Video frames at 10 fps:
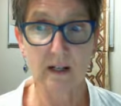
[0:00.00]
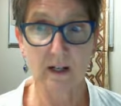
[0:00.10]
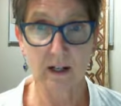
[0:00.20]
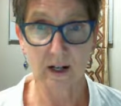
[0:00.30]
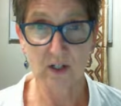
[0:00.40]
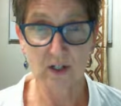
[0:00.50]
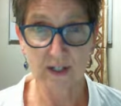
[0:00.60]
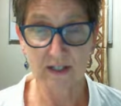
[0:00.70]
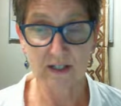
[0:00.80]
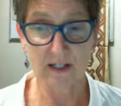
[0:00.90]
the country
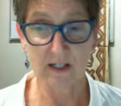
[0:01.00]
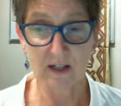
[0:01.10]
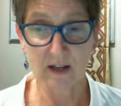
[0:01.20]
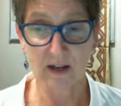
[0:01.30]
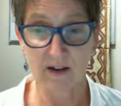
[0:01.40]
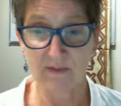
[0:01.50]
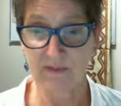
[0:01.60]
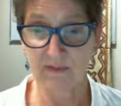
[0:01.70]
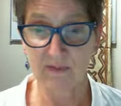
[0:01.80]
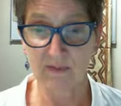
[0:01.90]
is seen to
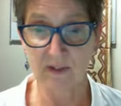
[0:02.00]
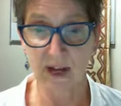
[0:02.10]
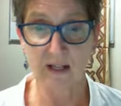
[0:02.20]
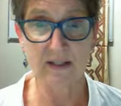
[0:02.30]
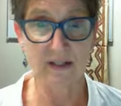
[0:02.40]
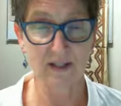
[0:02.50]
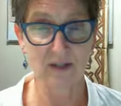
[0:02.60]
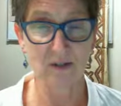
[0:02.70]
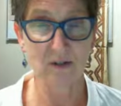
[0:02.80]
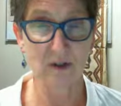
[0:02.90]
have
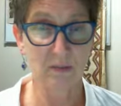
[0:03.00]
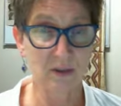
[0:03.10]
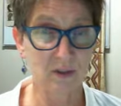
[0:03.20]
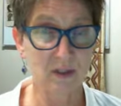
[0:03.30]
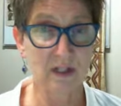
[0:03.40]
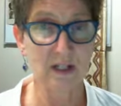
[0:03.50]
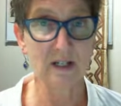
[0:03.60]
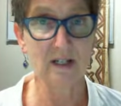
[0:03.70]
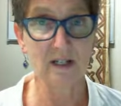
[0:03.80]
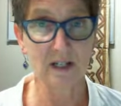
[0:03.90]
access to
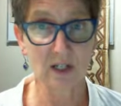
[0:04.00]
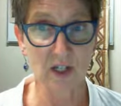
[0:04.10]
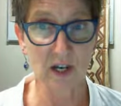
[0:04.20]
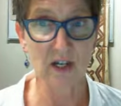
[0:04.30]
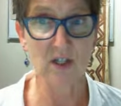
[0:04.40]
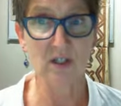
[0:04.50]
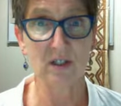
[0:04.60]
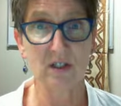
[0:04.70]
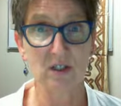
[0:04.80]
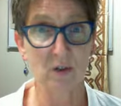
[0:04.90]
opportunities, to
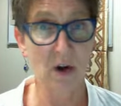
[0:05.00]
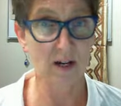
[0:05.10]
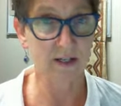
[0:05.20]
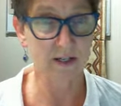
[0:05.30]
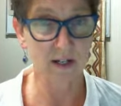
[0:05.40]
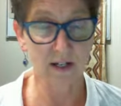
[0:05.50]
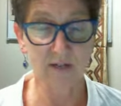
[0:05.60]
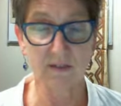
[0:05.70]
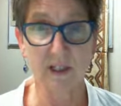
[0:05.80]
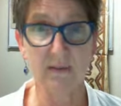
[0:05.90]
education, to a high standard
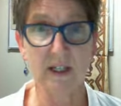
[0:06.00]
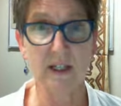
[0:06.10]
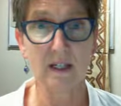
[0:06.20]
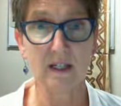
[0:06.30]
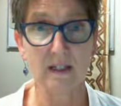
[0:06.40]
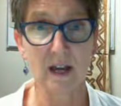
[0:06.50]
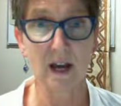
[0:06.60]
of living, to